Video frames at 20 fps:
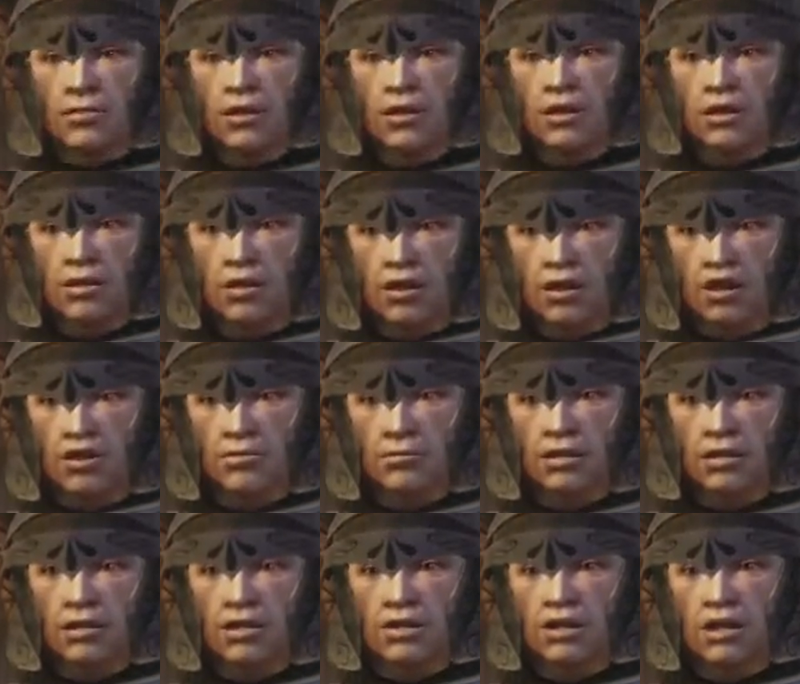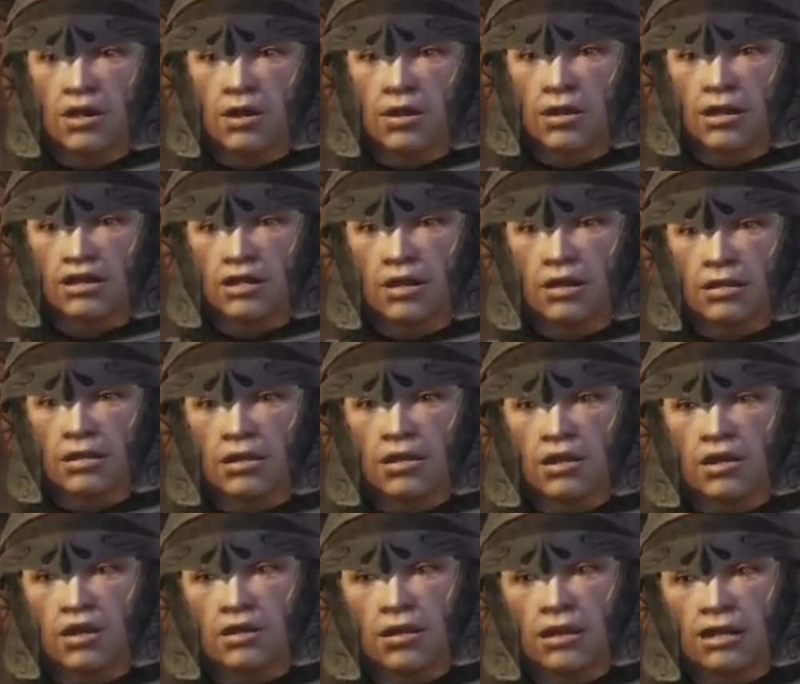told you all have business in the wilds.
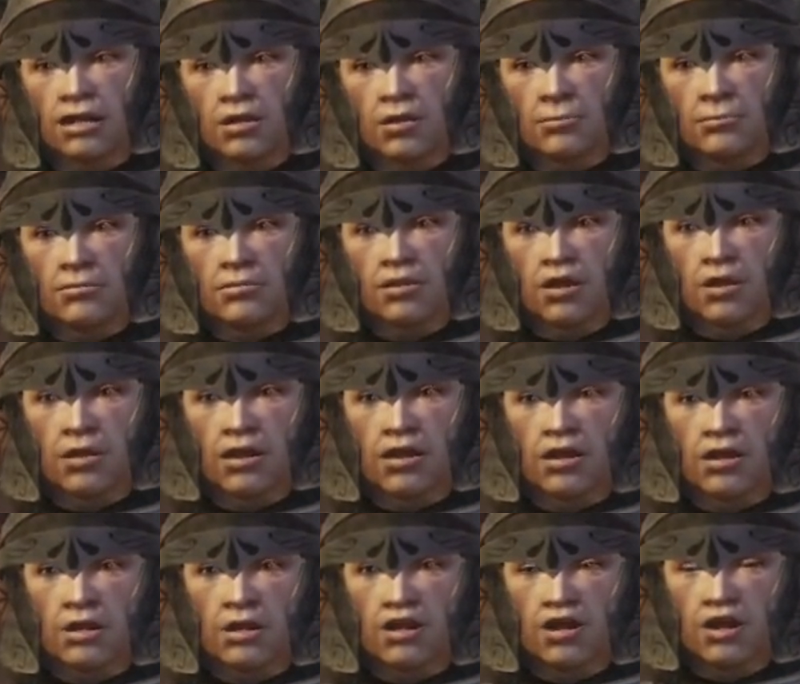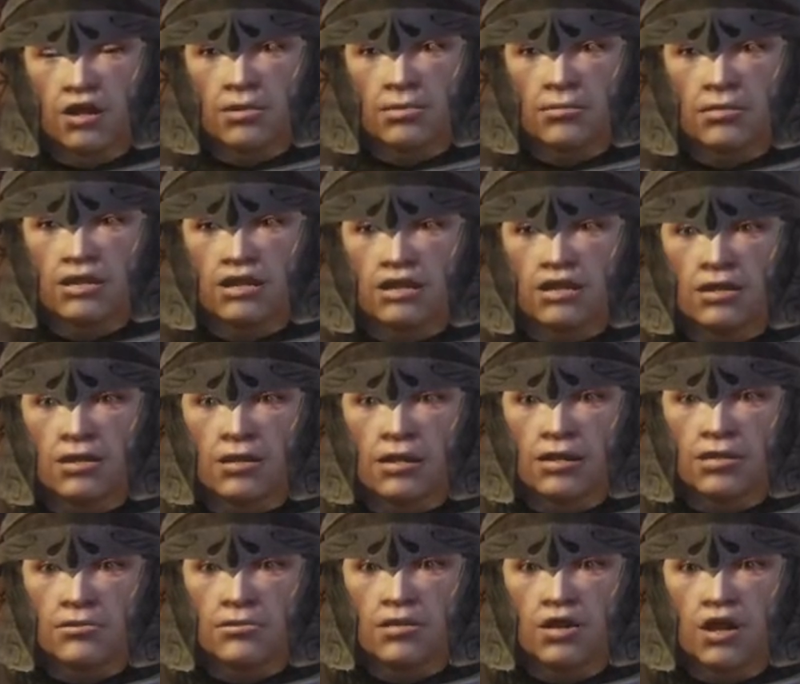The gate's open for you. Just be
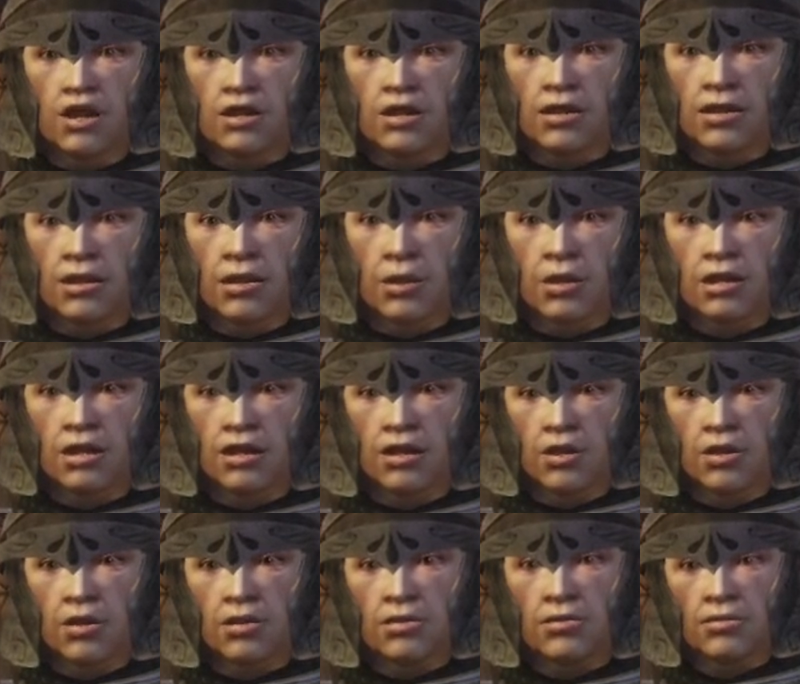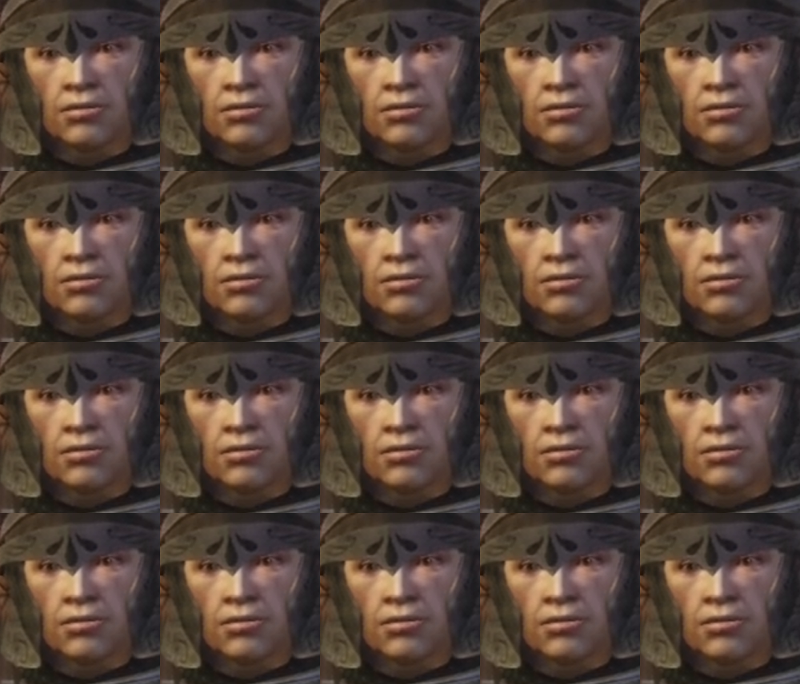careful out there.